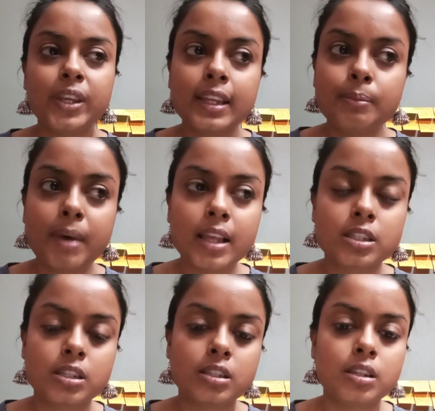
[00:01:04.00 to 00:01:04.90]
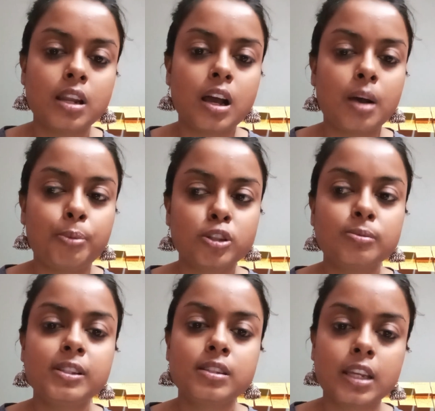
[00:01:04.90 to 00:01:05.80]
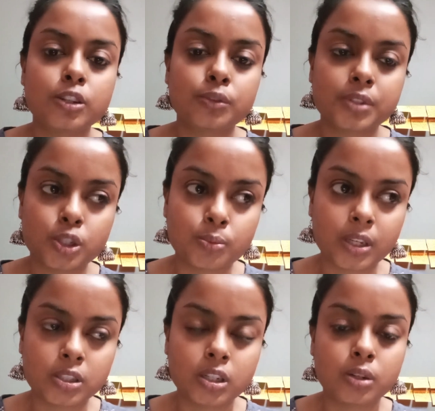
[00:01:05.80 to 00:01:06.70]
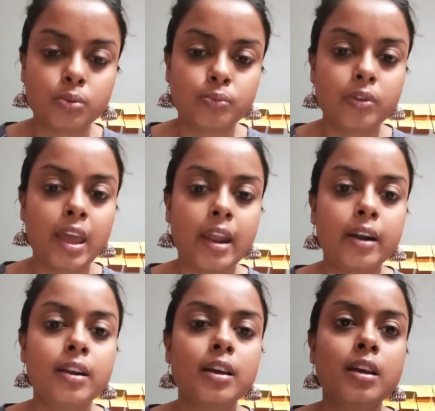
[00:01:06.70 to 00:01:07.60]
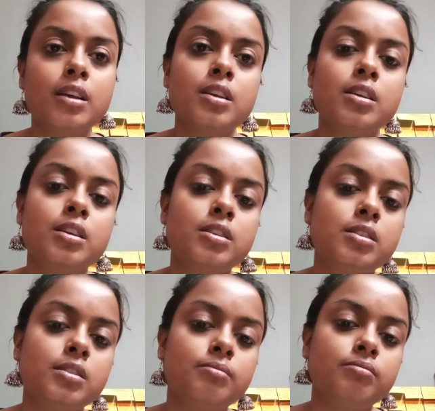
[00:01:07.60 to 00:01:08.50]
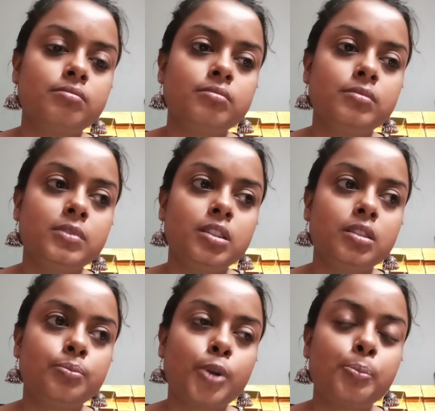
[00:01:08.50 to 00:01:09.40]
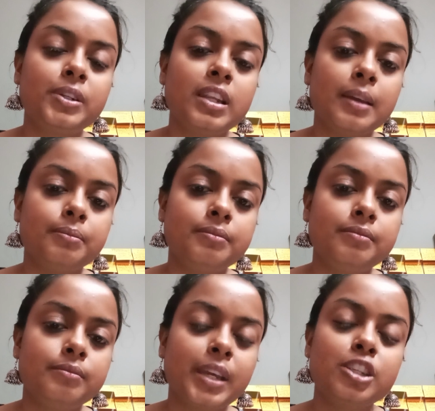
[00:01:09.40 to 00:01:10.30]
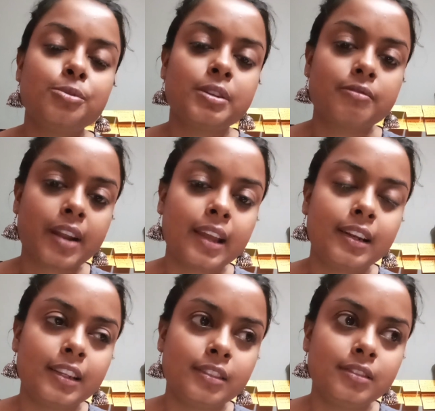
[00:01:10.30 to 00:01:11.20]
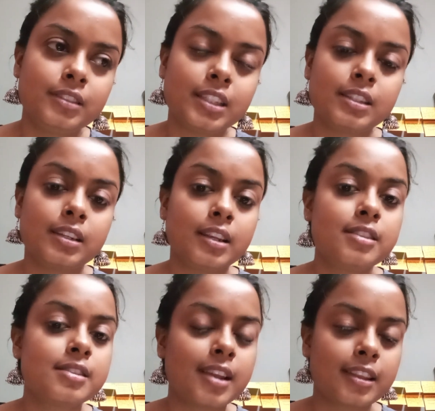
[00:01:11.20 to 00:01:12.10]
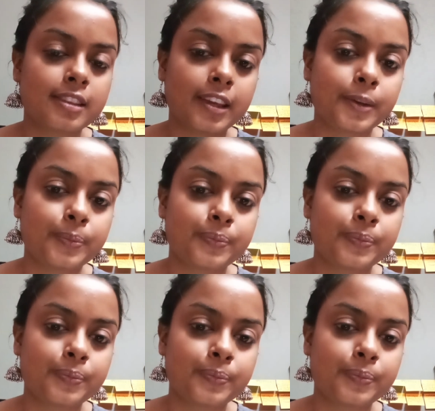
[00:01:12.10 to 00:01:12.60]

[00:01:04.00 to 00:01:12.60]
can imagine a possible state of situation where uh, the proper name Benjamin Franklin designates nothing.